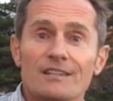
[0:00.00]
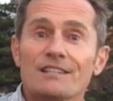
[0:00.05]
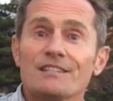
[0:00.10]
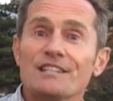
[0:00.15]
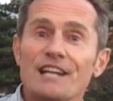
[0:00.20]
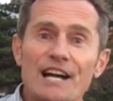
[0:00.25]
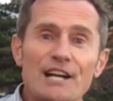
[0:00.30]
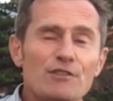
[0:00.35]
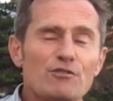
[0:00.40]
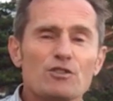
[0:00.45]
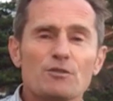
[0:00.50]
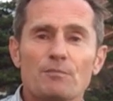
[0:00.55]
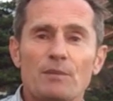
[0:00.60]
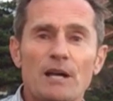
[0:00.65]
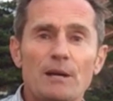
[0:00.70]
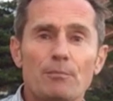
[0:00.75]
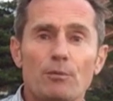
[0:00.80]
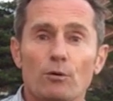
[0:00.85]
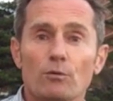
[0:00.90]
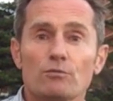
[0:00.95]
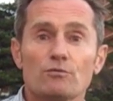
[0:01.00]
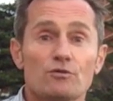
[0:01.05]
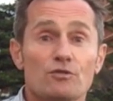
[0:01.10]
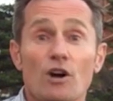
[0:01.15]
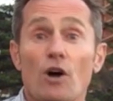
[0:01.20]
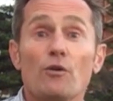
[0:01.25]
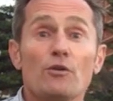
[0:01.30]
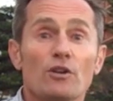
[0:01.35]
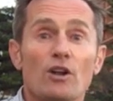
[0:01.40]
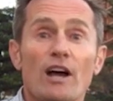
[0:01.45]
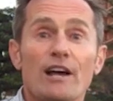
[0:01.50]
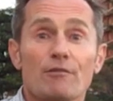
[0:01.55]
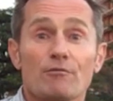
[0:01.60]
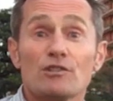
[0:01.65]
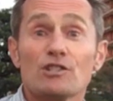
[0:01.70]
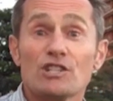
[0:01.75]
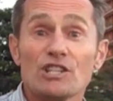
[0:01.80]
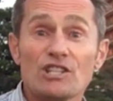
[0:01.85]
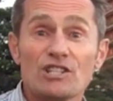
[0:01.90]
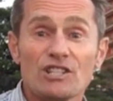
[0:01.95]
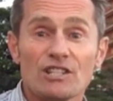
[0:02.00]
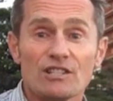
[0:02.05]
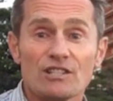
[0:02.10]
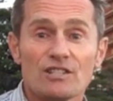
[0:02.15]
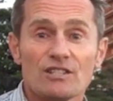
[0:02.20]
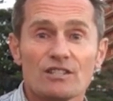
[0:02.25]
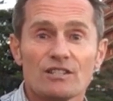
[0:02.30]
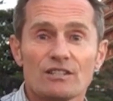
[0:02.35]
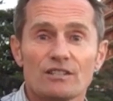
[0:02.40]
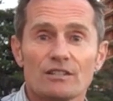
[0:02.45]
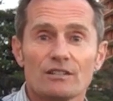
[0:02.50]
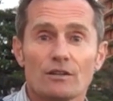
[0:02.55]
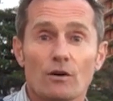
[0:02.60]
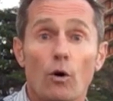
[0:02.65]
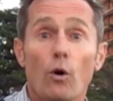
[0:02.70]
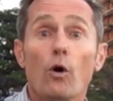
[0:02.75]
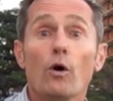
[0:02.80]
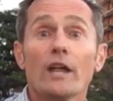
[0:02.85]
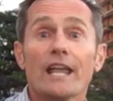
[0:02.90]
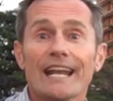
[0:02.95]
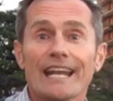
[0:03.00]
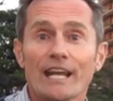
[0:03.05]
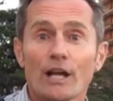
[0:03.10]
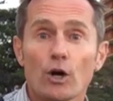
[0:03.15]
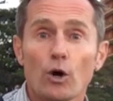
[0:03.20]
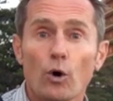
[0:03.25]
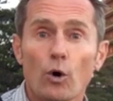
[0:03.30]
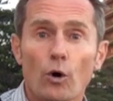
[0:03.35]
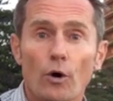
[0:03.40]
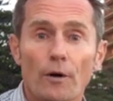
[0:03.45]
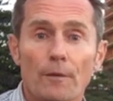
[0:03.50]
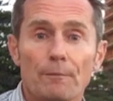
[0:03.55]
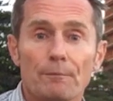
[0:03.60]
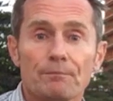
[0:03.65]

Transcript: Dangerous people don't like resistance or getting caught.